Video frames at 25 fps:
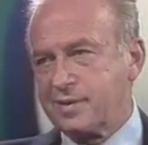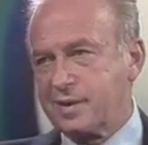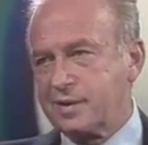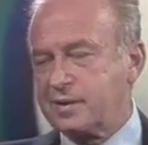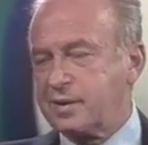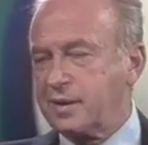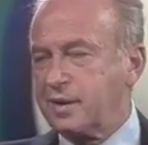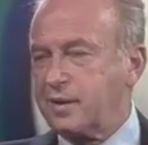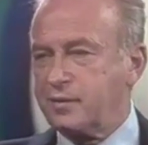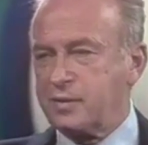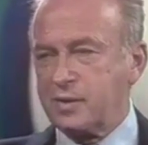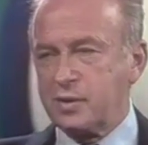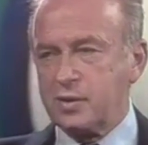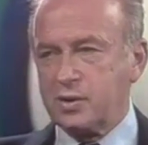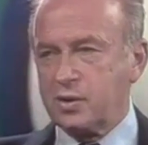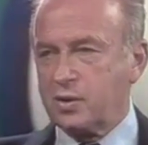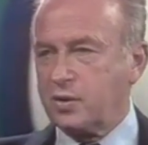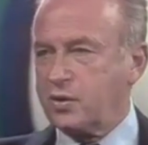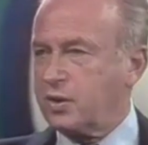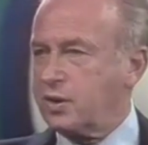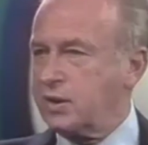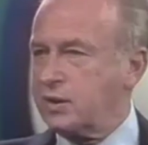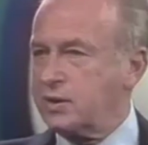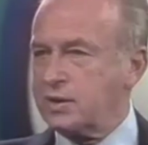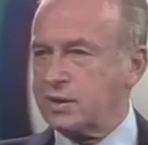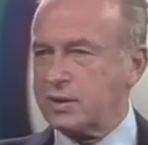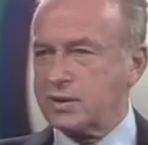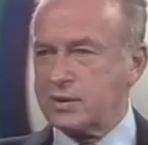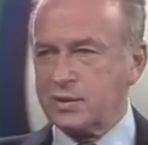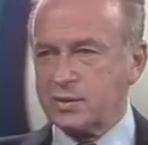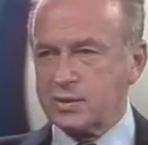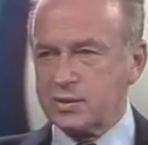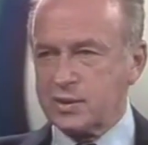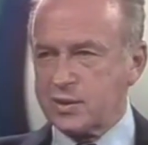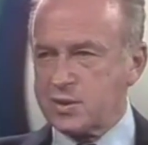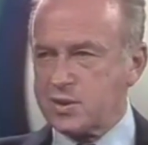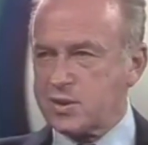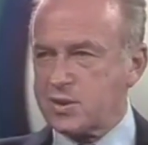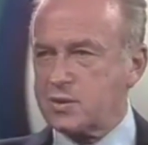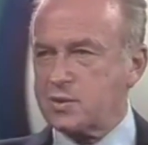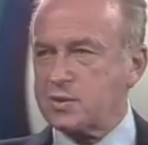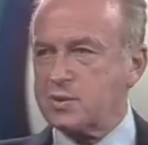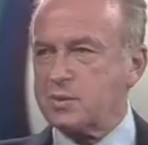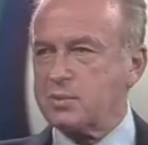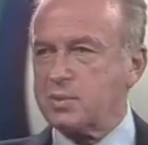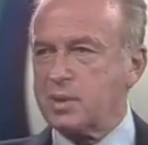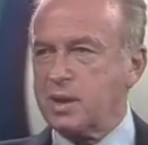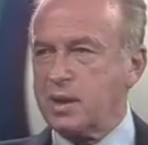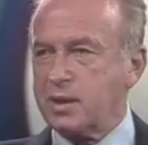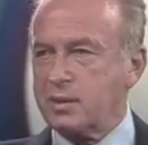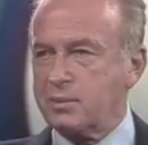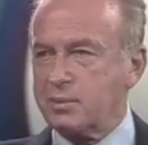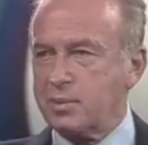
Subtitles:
We have got a very famous saying